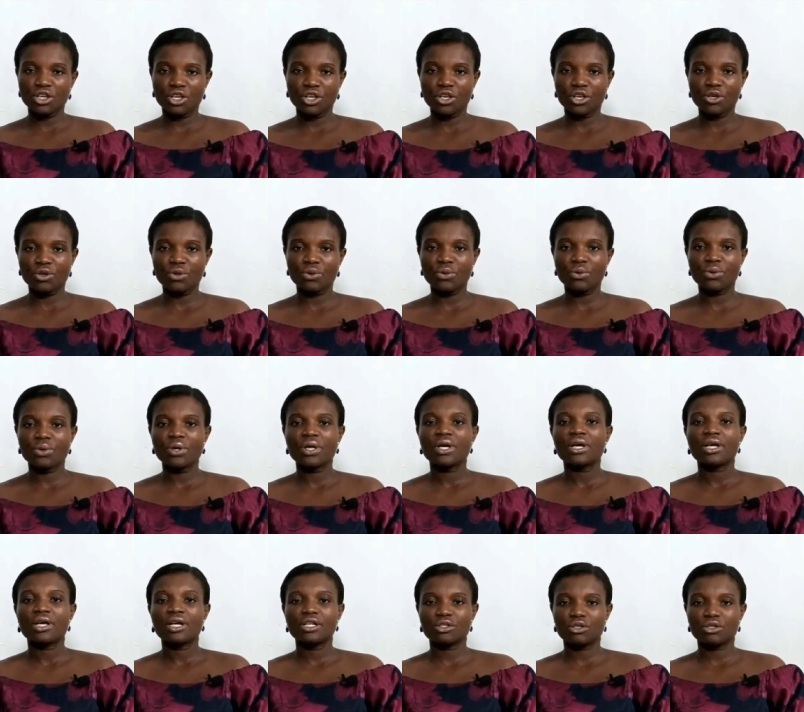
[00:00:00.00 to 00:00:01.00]
Thank
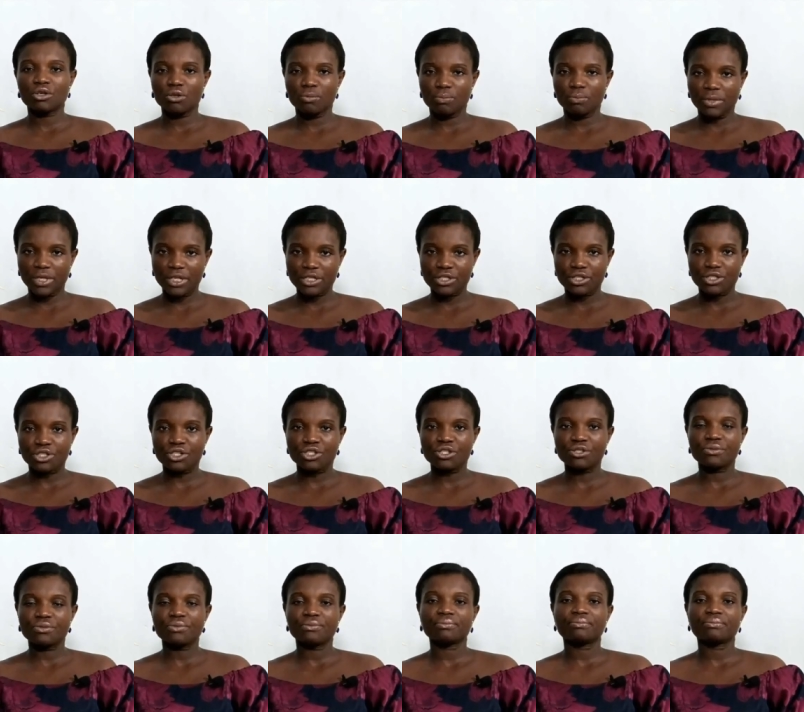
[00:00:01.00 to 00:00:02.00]
you and God
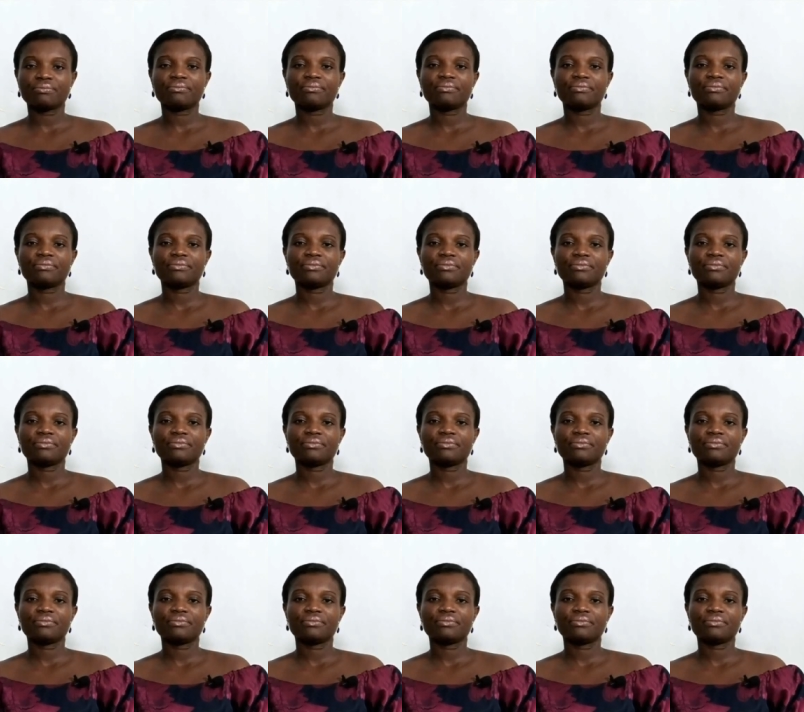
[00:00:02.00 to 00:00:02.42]
bless you.